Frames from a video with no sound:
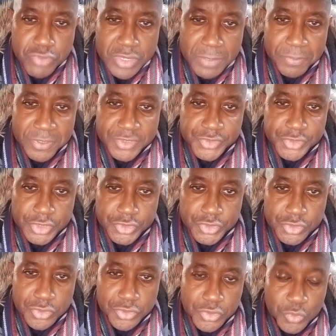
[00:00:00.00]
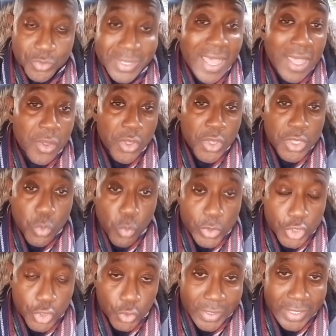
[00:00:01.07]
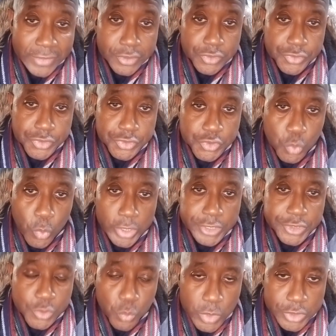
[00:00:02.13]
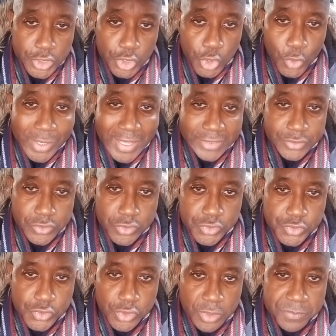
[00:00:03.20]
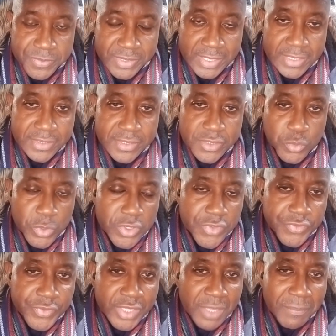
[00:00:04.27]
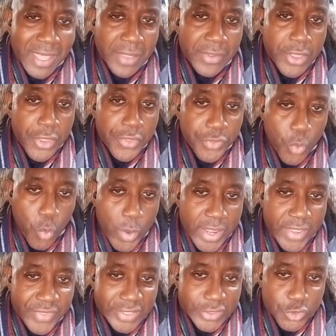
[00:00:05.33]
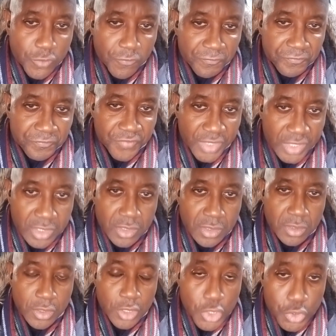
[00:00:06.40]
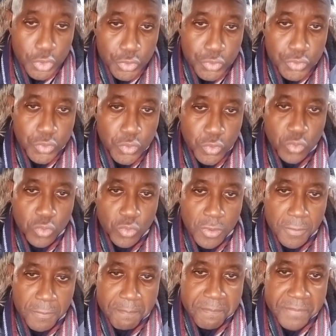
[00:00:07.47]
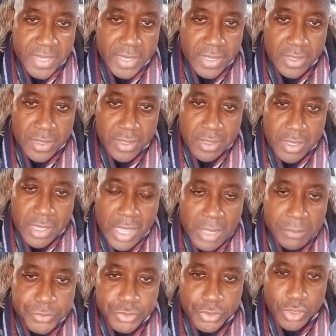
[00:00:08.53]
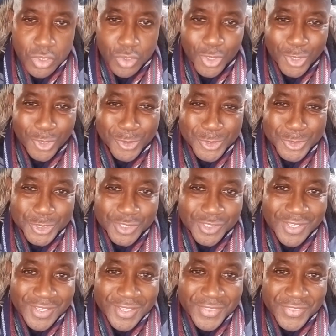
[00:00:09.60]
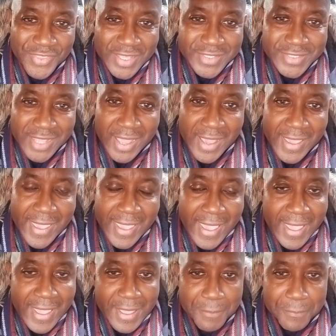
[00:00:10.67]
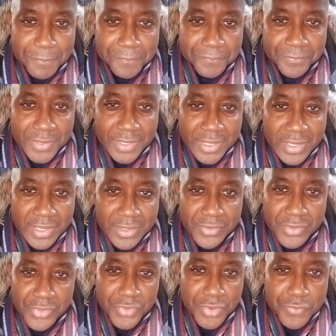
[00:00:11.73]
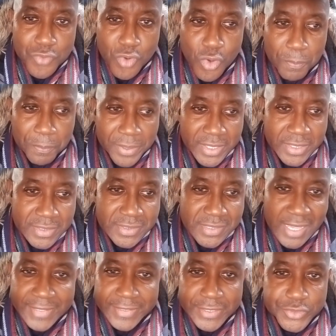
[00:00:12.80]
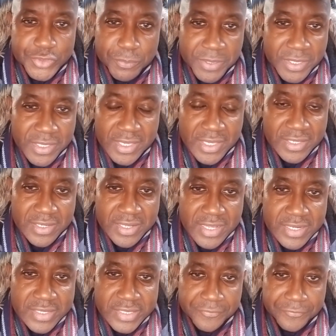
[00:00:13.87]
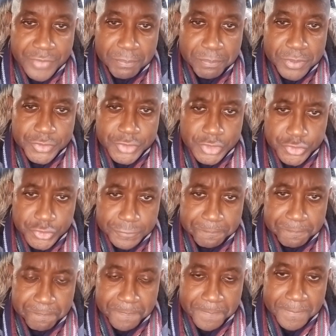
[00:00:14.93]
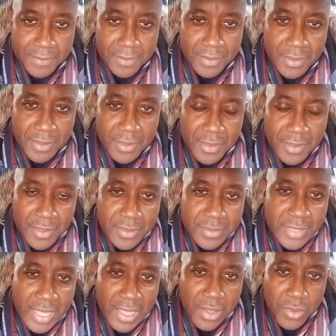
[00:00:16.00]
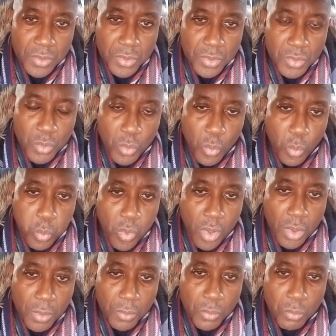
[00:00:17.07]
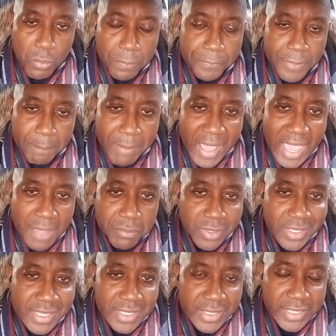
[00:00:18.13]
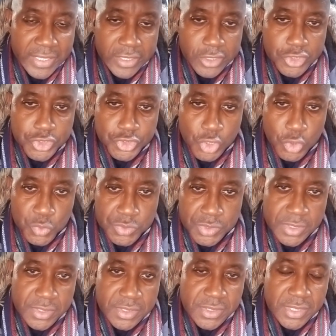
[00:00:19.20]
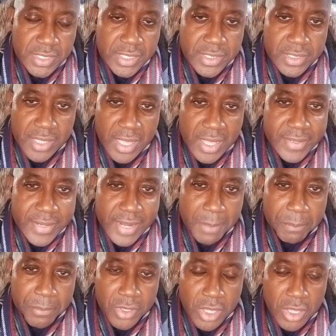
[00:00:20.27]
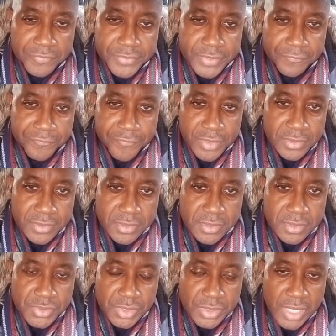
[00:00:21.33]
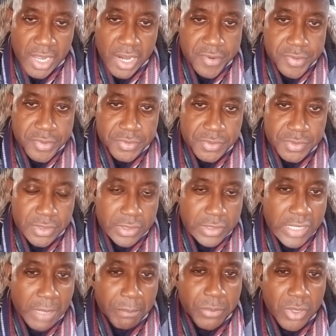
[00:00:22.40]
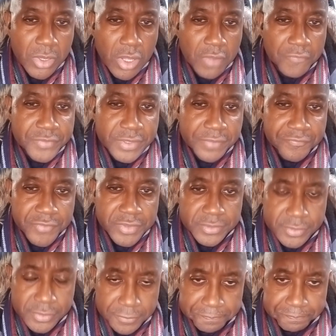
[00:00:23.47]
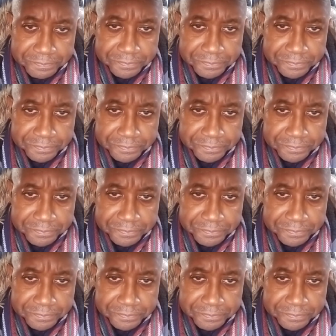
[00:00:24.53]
reposition you. Now, when you look at your situation, when you look at your circumstances, when you think about the way that you feel, you may come to the conclusion that I am in the wrong place. I need to be in a different position. Now, what the Bible clearly shows us in a number of different scenarios, in a number of different